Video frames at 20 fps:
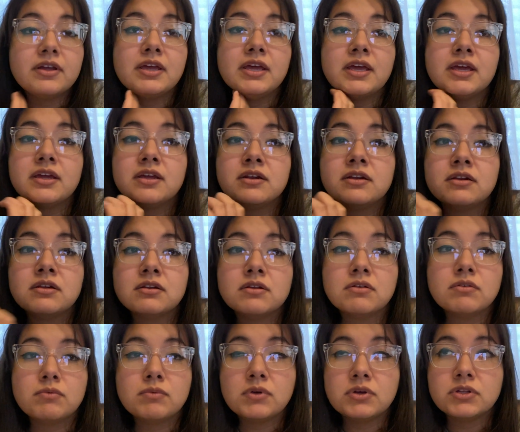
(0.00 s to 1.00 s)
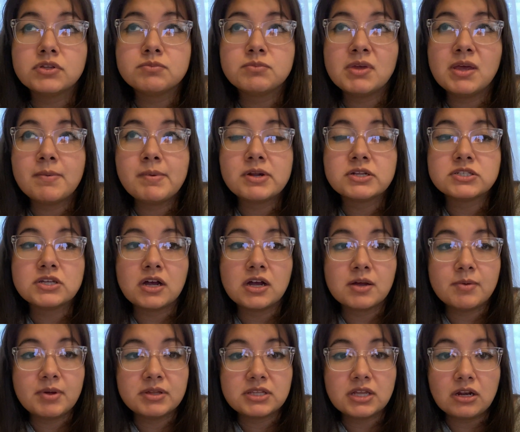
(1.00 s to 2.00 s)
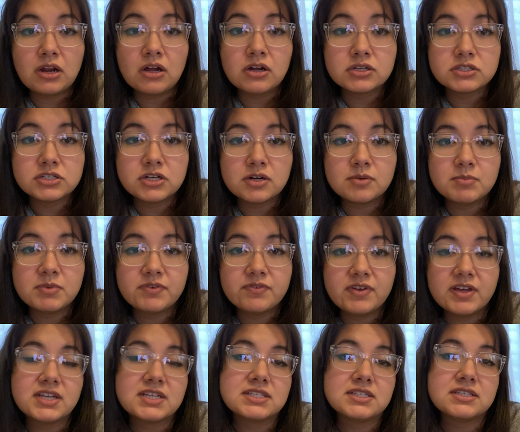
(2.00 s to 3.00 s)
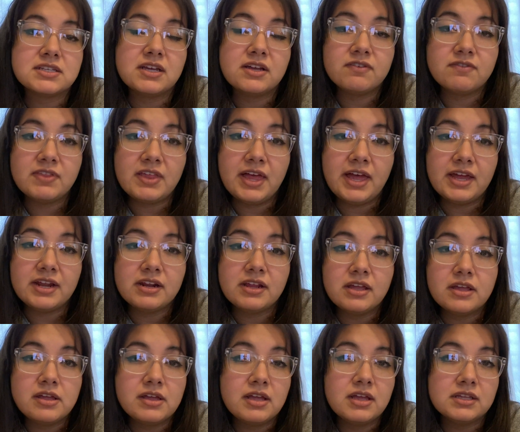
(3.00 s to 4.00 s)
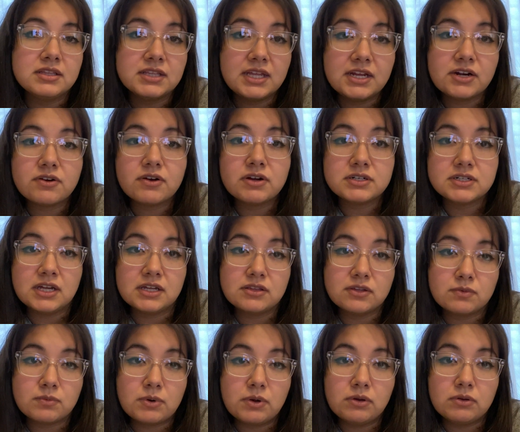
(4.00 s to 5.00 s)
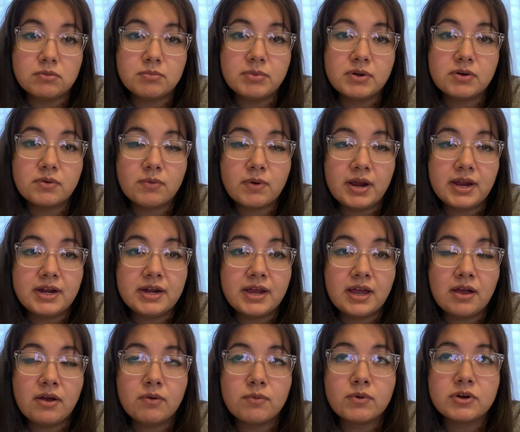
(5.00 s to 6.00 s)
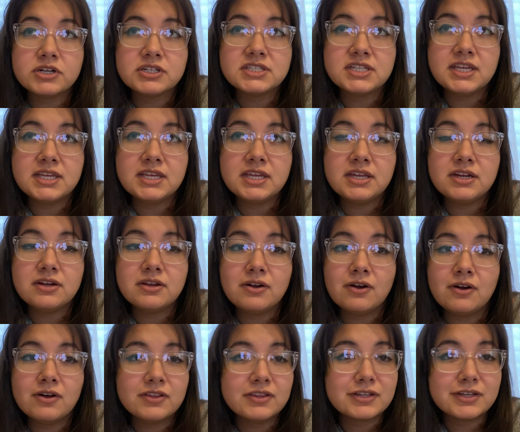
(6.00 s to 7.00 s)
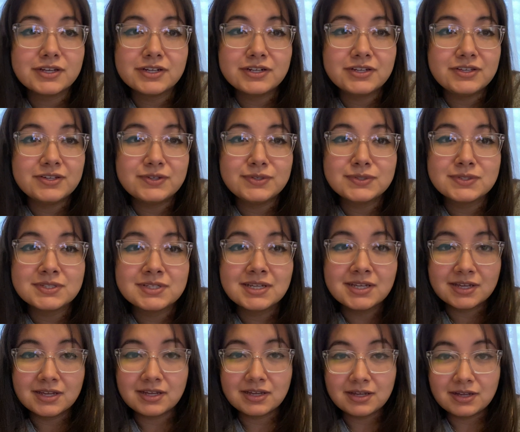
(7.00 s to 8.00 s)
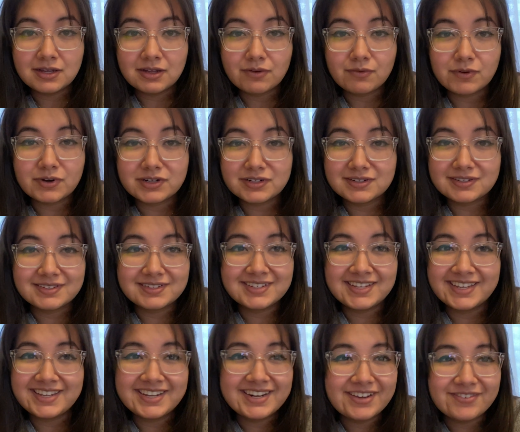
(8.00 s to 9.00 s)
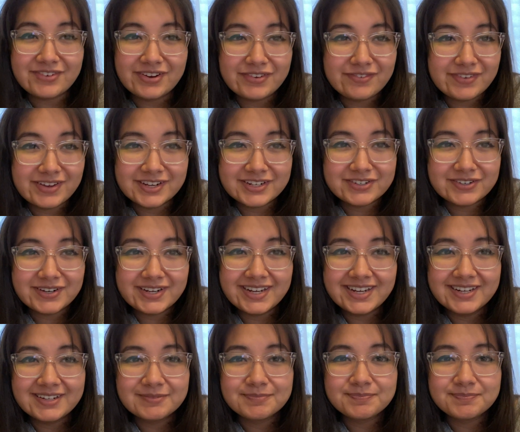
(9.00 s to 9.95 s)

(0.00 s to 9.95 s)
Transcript: And we'll be able to talk about the long-term effects of that later on down the road. But right now, we're taking all the good news. We're taking every victory.